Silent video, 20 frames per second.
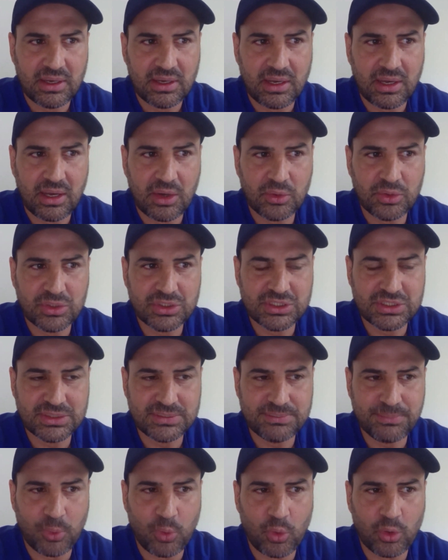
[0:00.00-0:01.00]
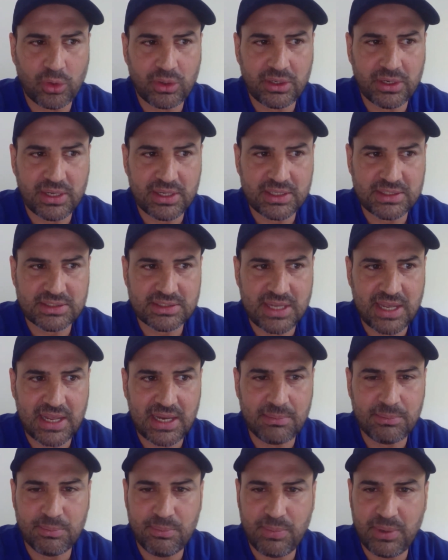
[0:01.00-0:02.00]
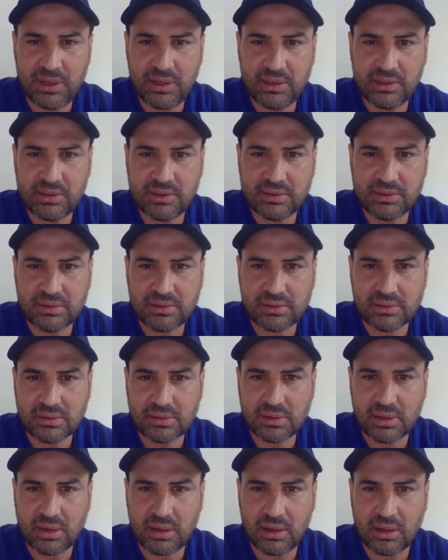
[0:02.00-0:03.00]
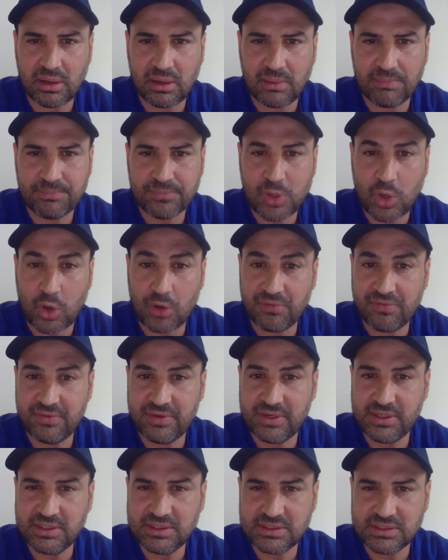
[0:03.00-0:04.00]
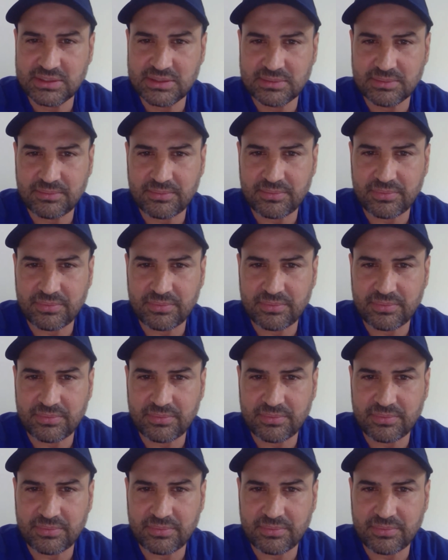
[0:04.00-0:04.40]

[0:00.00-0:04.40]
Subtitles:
how the sport has helped build confidence.